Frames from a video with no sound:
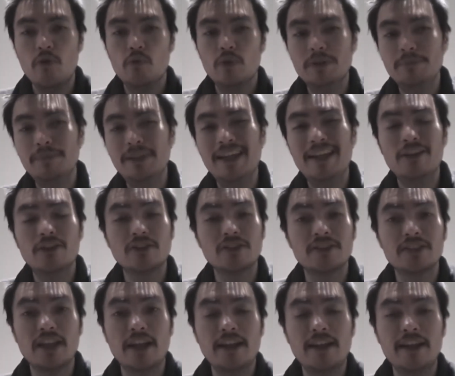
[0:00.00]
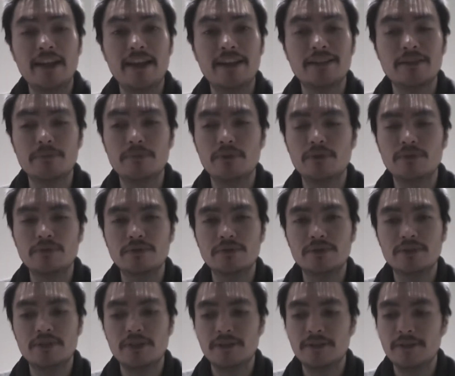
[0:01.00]
We played on Sunday as
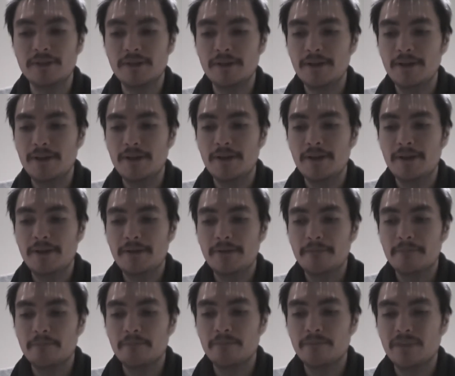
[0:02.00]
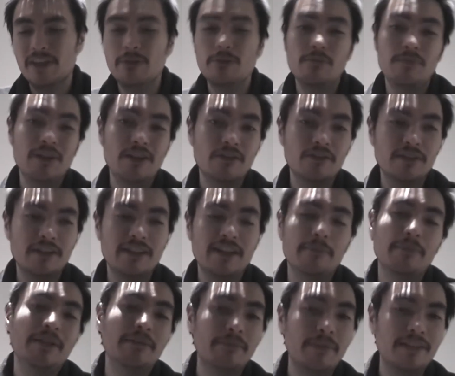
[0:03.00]
opposed. Yeah, we played on Sunday. I
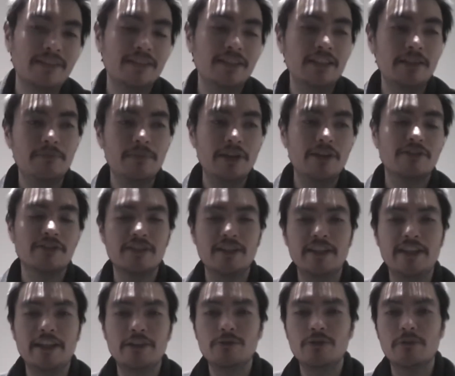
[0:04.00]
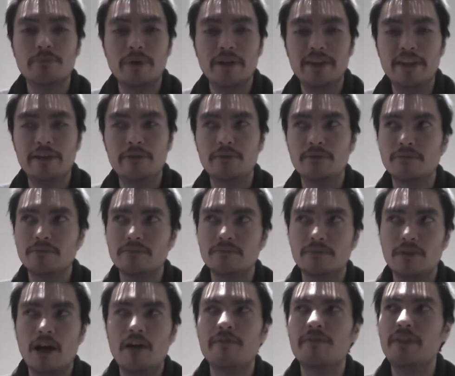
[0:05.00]
mean, Man City played on Sunday as well, but they were
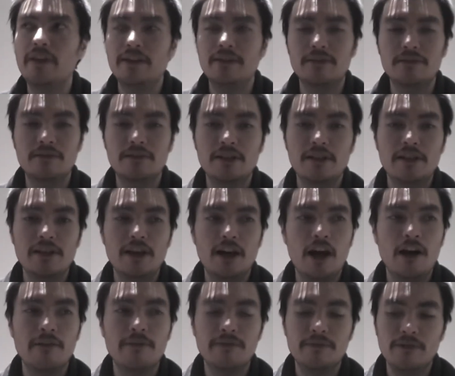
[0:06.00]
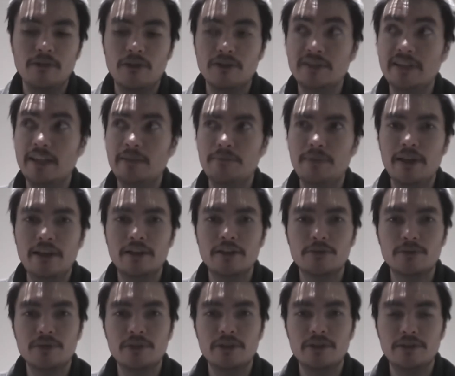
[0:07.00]
half that. Half or 10 players
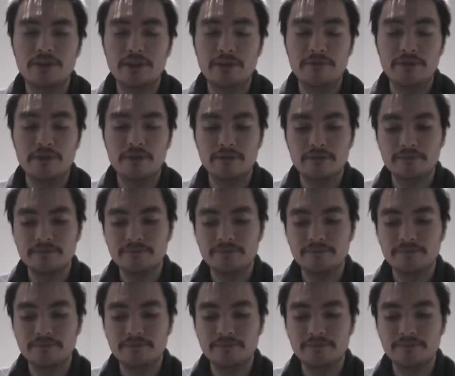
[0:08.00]
were different.